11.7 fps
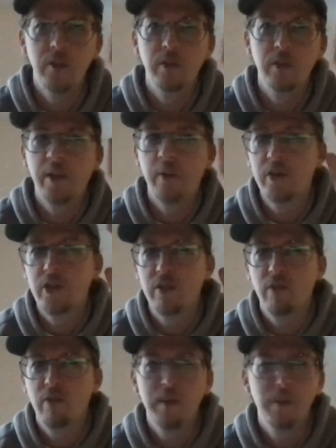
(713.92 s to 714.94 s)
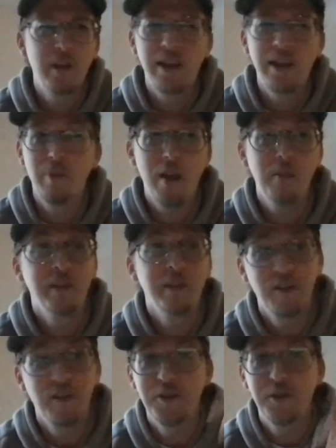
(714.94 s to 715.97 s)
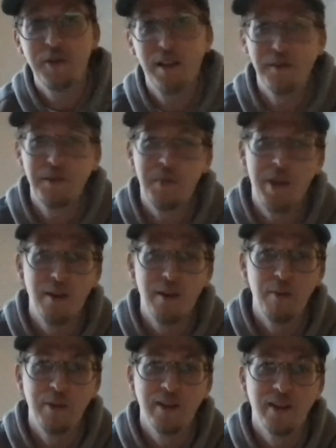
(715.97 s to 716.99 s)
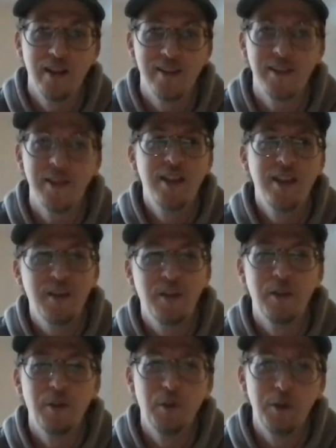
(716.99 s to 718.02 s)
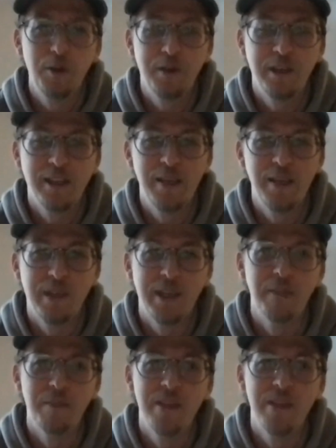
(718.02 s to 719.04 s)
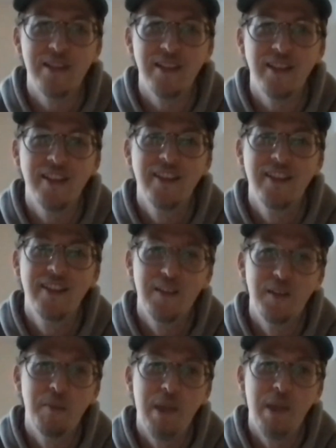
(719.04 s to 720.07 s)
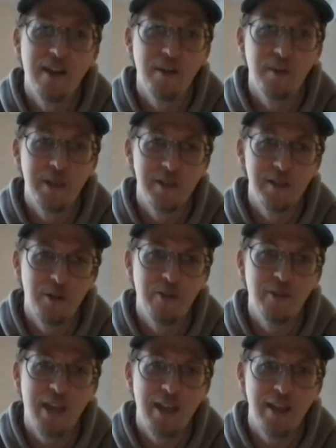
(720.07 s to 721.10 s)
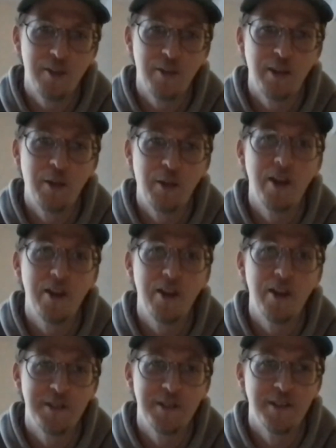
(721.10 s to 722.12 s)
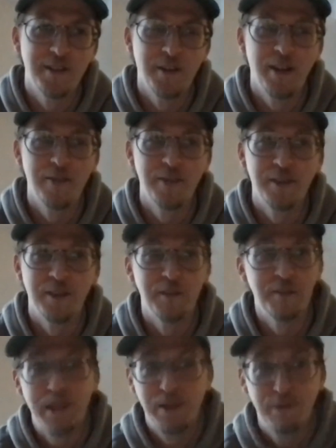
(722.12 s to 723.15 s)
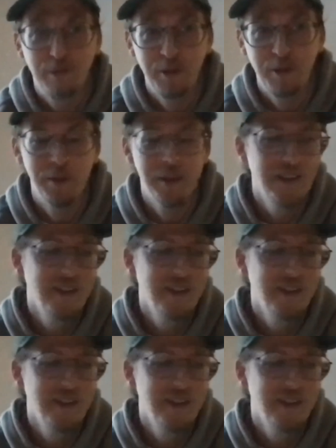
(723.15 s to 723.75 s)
who like when she read the book, and probably also now as a parent, I'm realizing, the longer you can keep a kid busy, the better because you don't have to answer any questions and you don't have to make food.